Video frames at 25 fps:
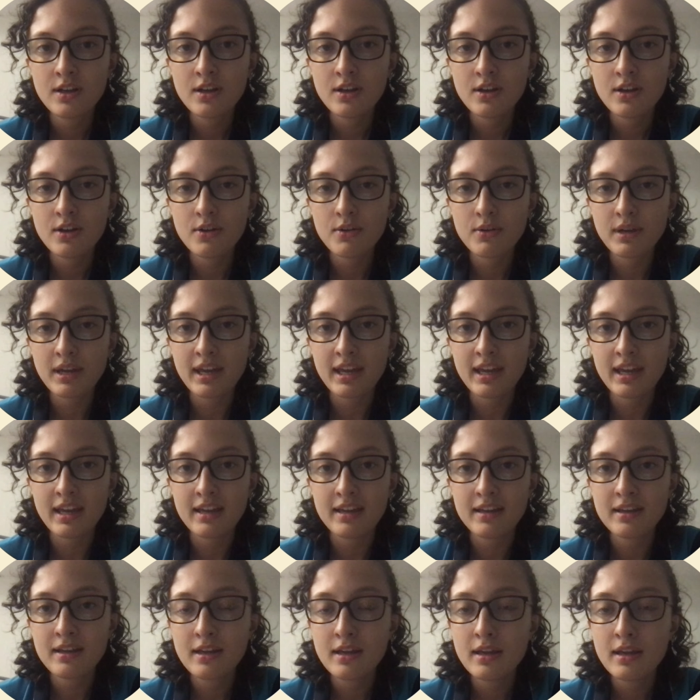
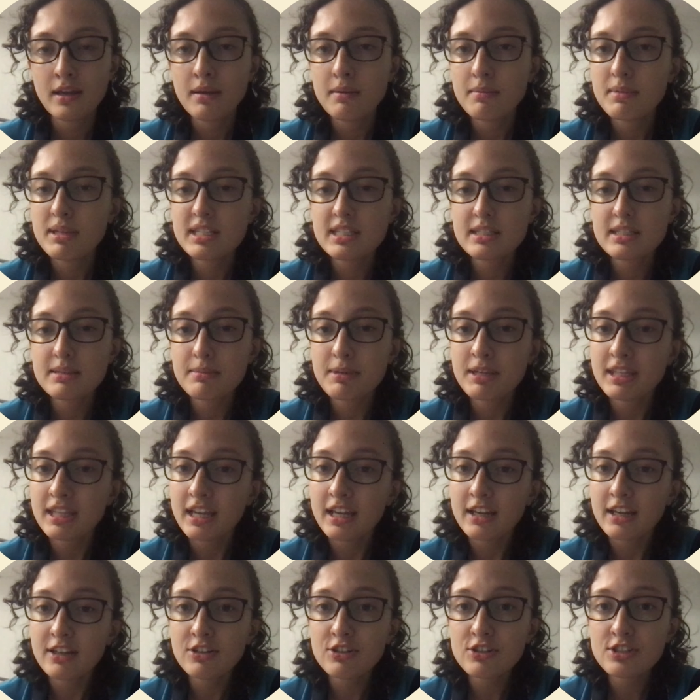Okay. Miss Smith, I
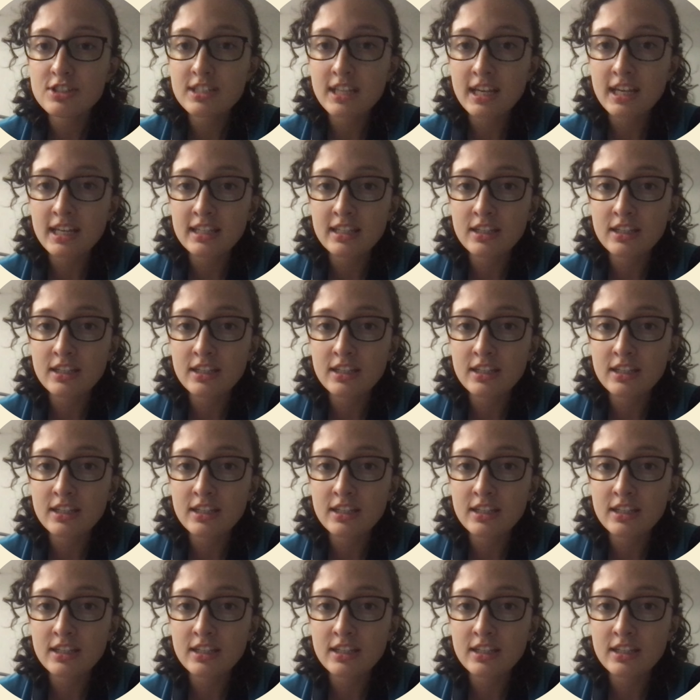understand